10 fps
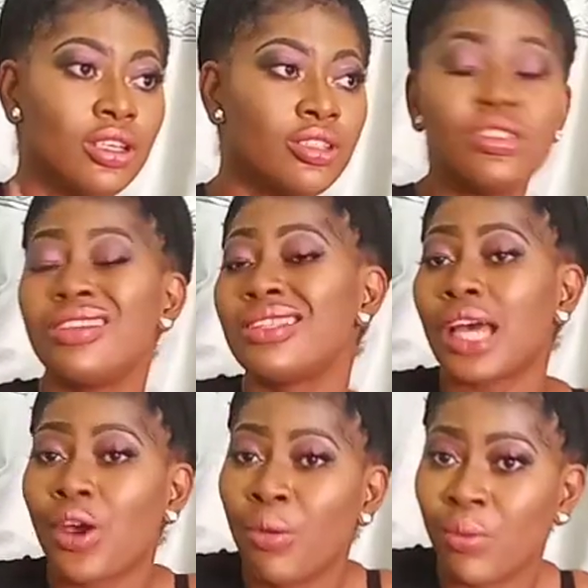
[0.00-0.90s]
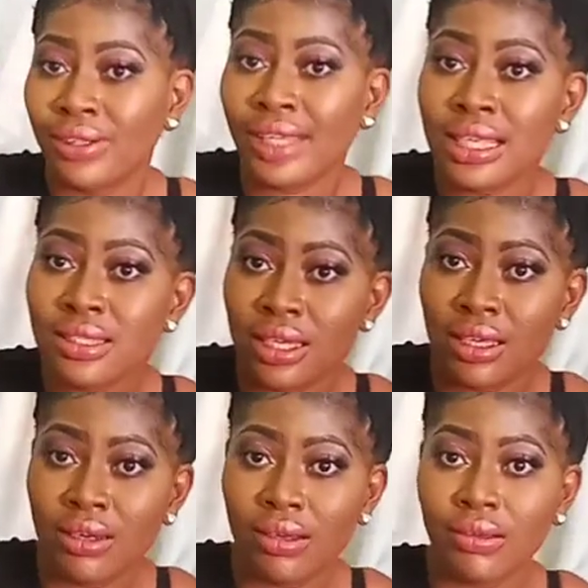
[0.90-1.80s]
she's
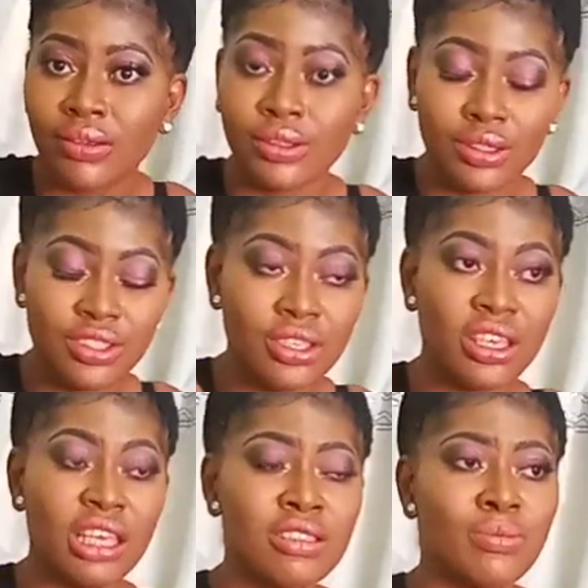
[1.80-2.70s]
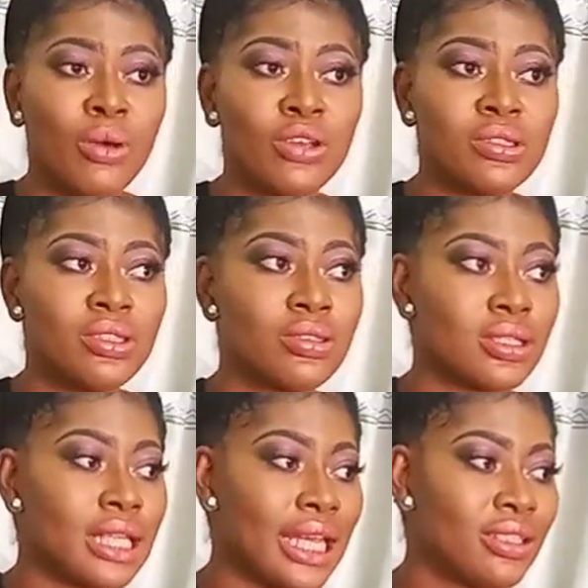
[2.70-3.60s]
accommodating, she gives more to the
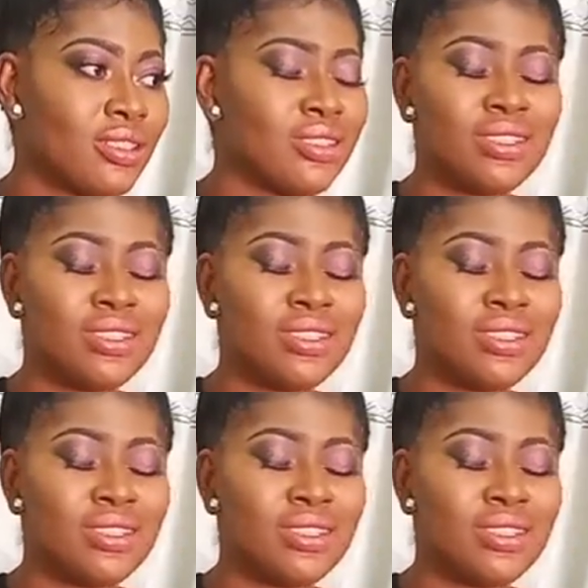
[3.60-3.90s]
society,